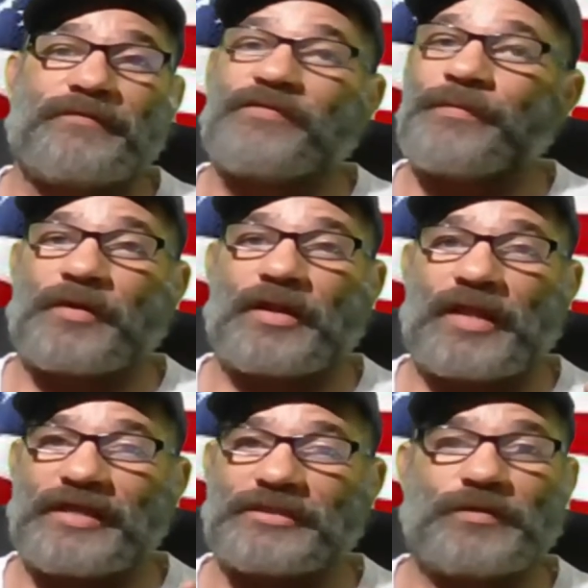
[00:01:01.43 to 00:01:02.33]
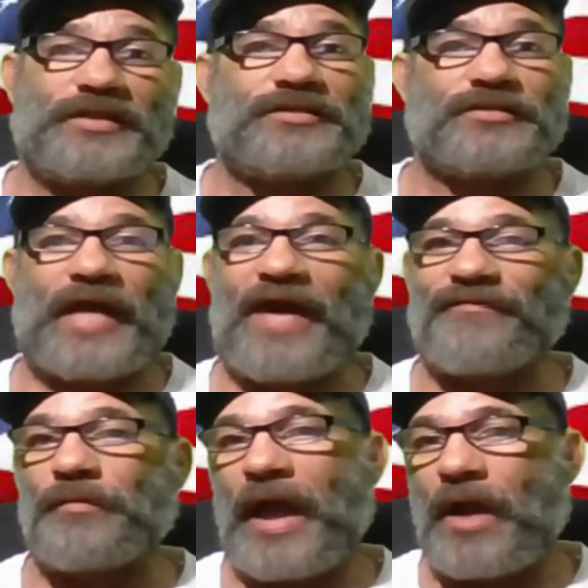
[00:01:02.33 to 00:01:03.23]
flipping on a light switch,
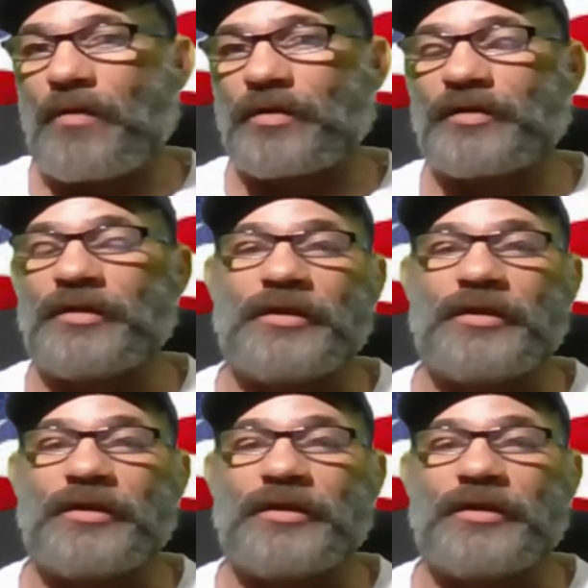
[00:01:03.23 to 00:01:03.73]
having power,